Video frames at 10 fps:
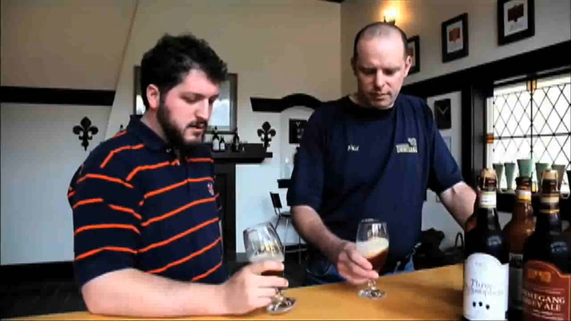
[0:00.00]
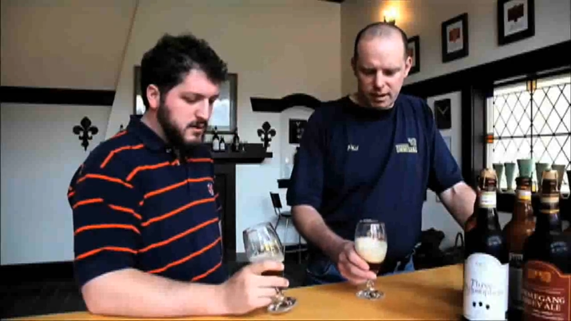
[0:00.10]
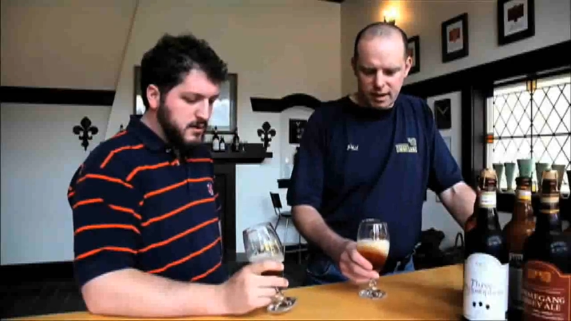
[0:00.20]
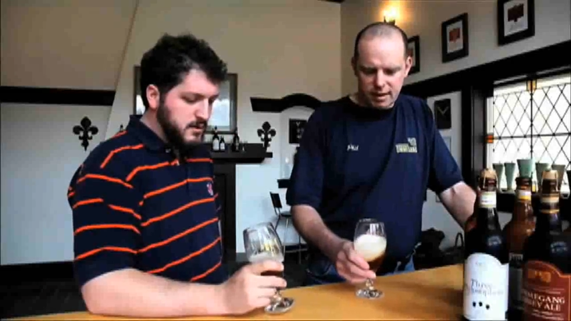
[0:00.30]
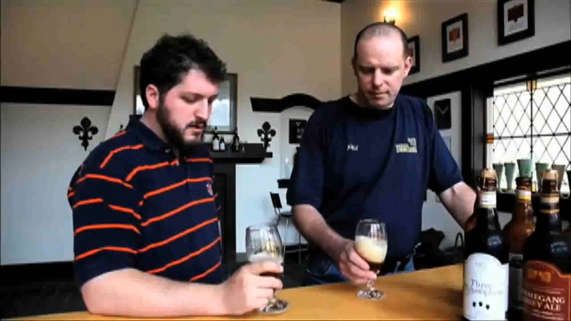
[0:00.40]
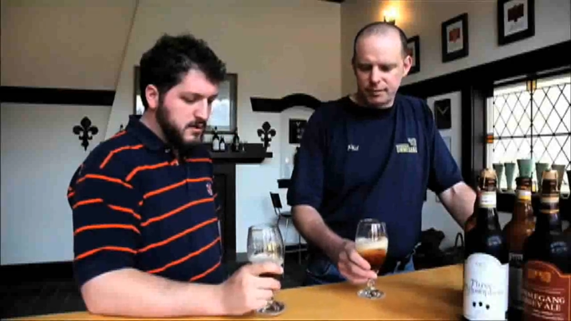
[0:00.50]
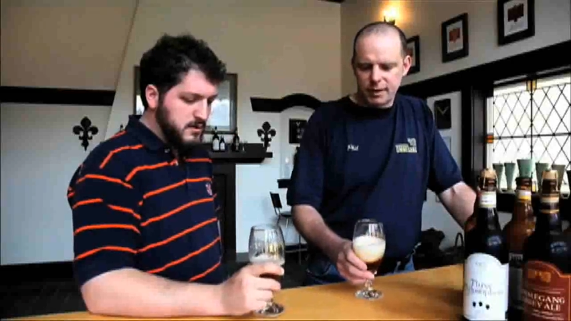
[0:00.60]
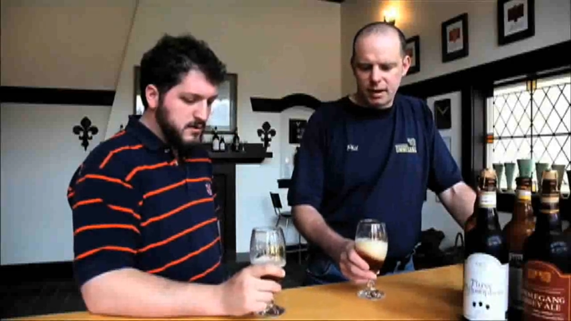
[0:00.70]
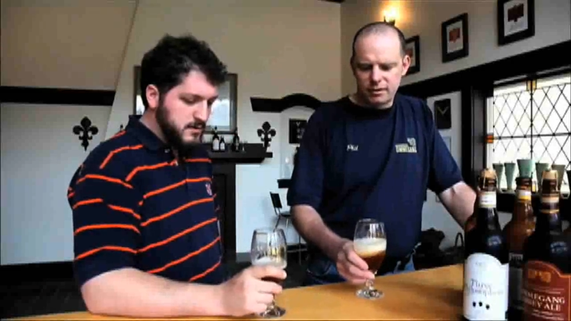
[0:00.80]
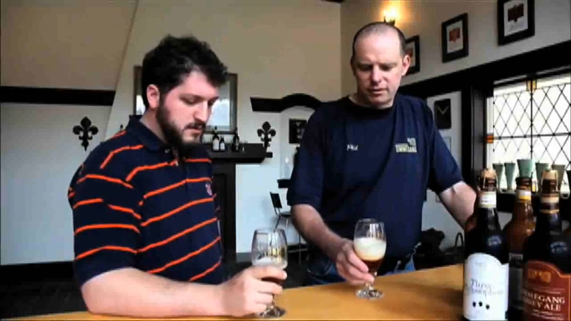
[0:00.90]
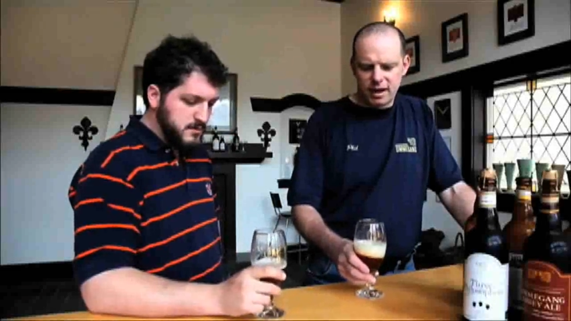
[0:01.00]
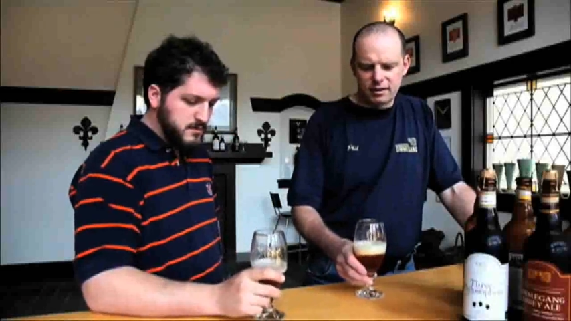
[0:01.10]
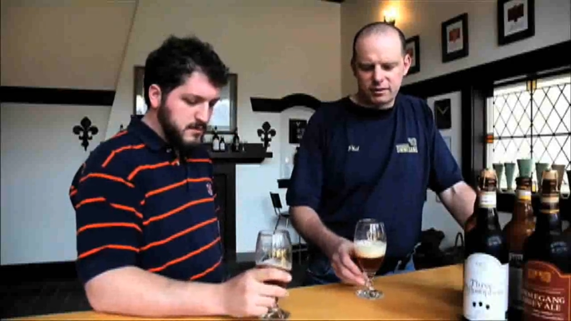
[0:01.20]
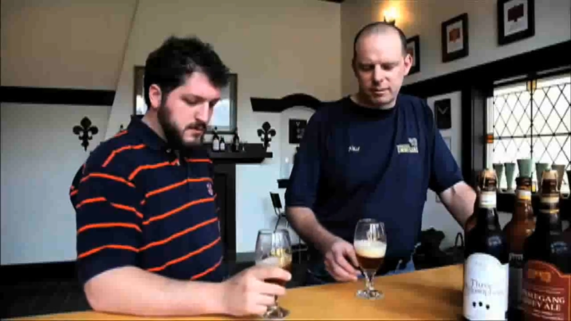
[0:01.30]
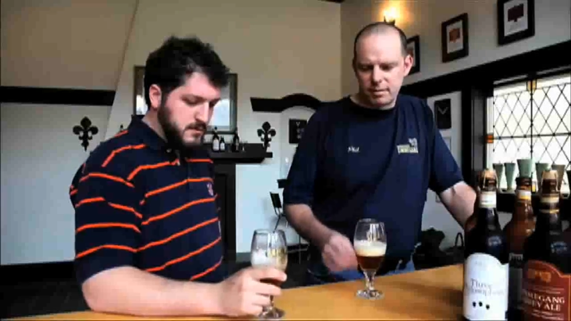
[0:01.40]
Speaker 1: Um, also
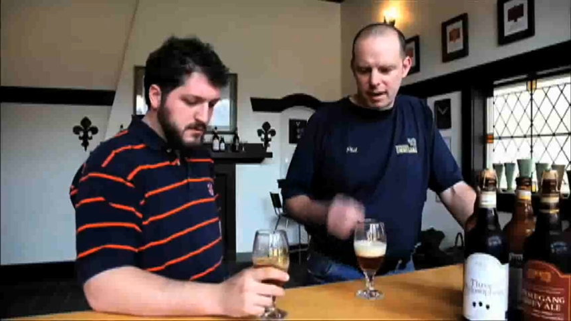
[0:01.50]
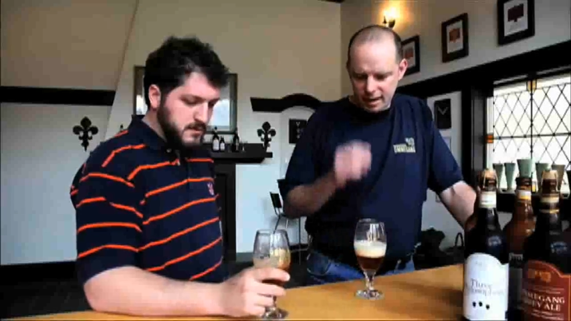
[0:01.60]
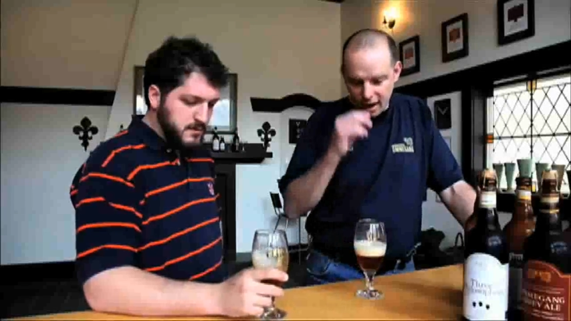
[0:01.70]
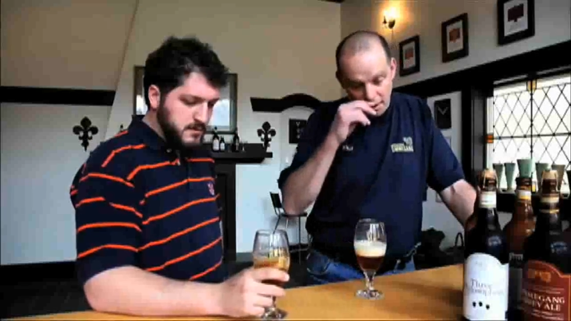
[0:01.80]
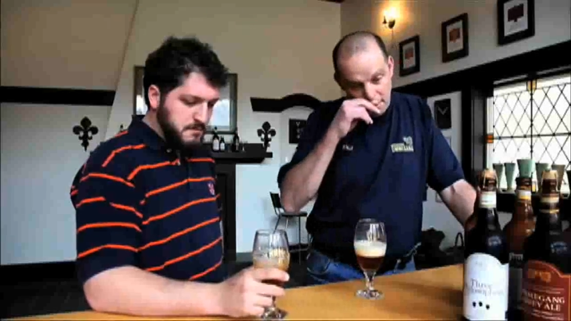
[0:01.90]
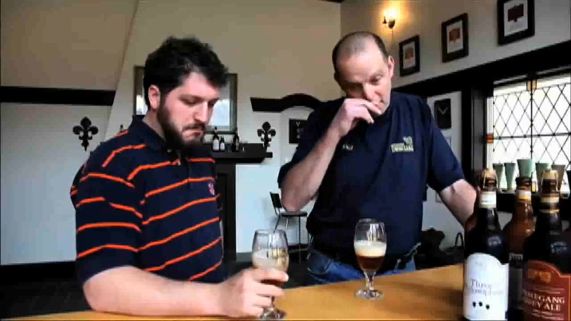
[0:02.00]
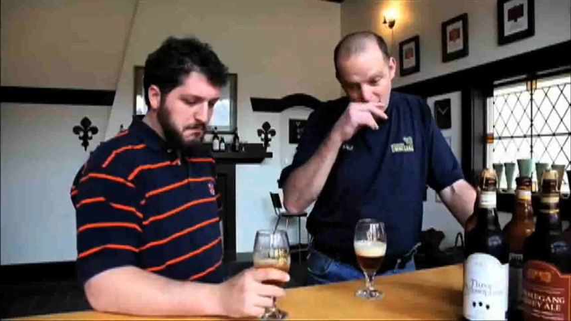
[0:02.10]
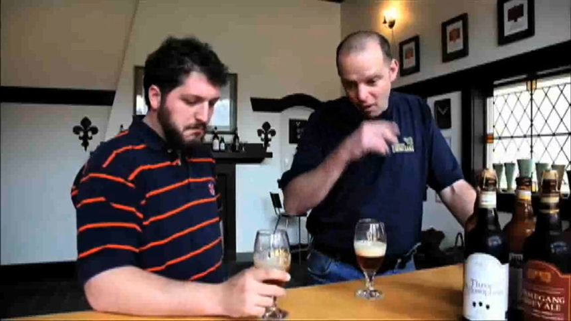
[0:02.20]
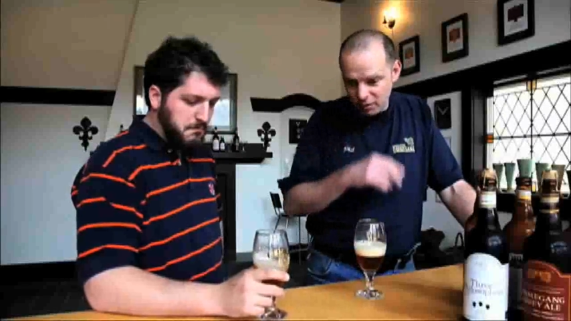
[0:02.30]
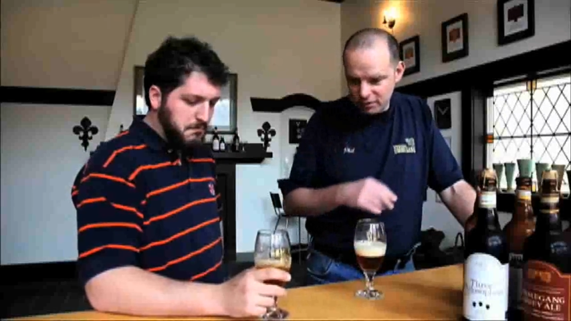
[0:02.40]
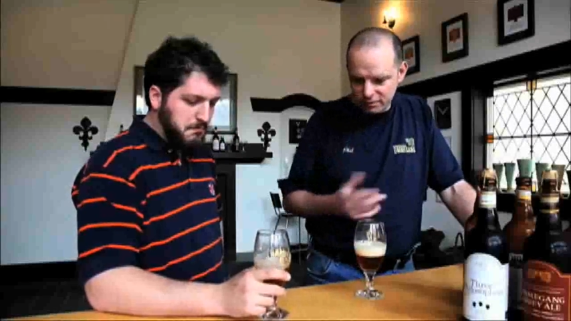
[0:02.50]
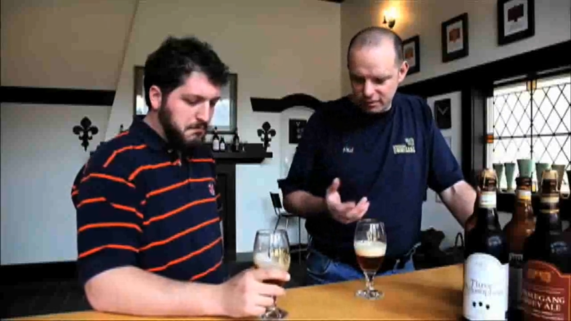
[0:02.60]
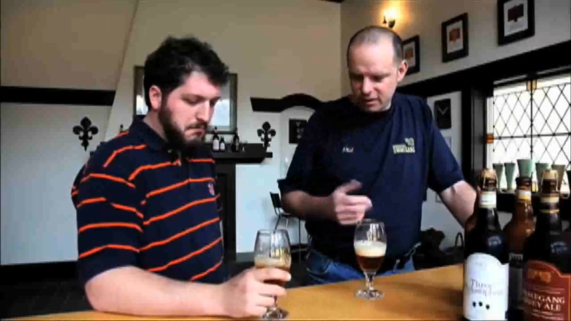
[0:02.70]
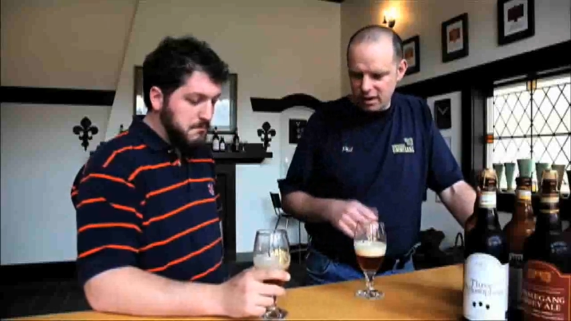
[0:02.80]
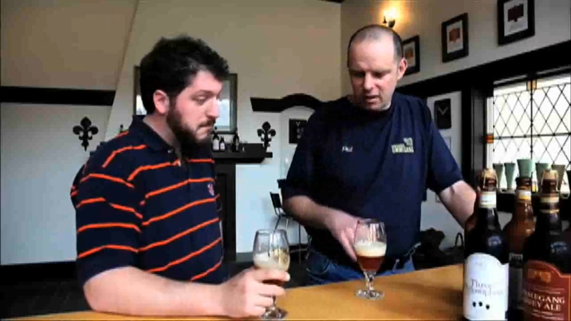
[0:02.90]
has some uh, caramel malts
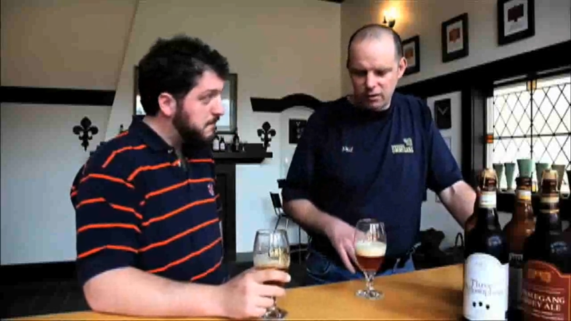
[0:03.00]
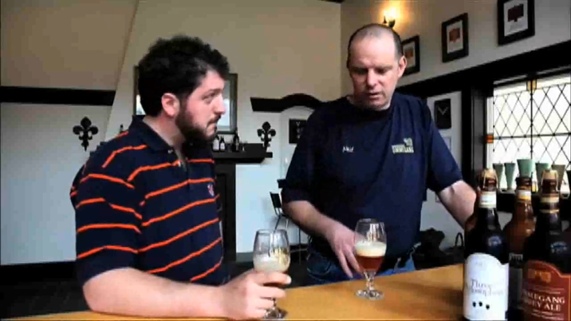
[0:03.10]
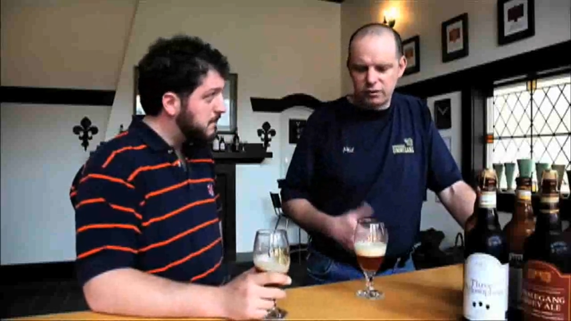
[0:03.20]
for the color and